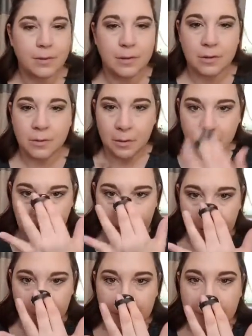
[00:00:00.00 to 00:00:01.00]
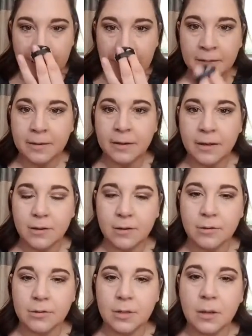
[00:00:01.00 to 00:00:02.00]
Doing a little bit down the
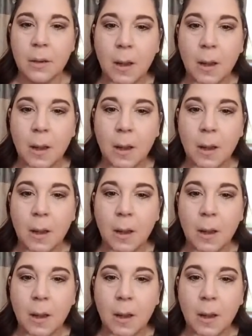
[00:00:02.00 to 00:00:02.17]
nose.